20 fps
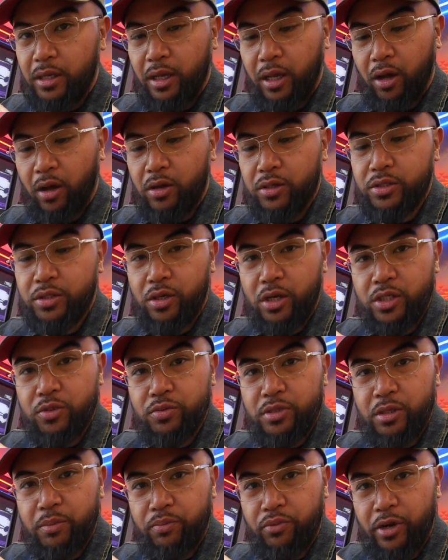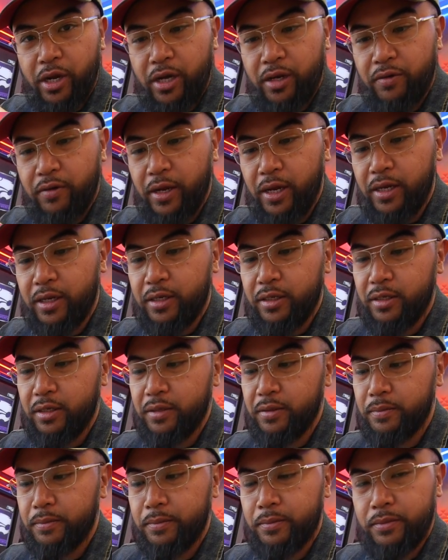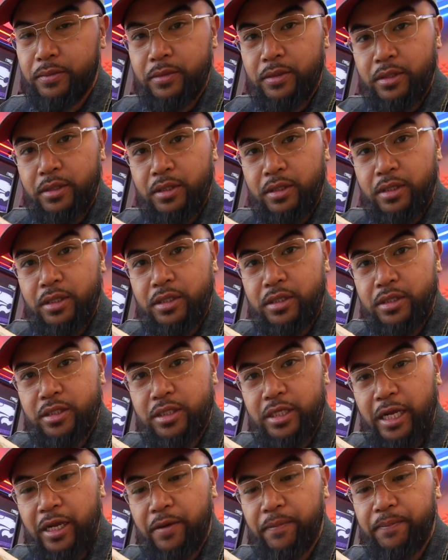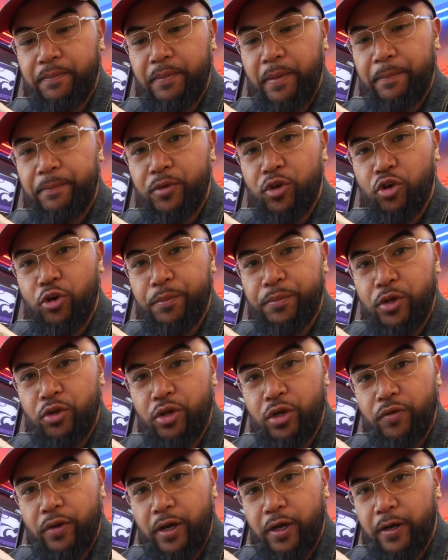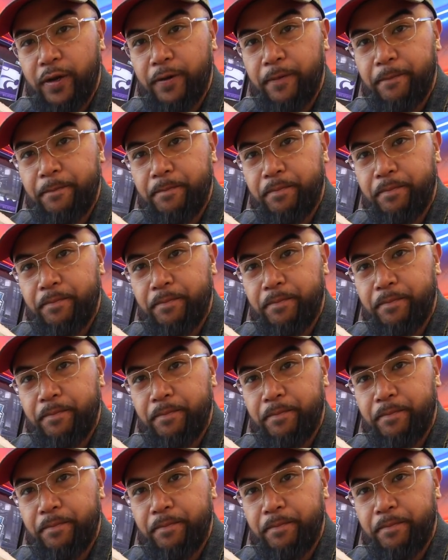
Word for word: It all starts with the bread, right? This is like a pure beauty right here.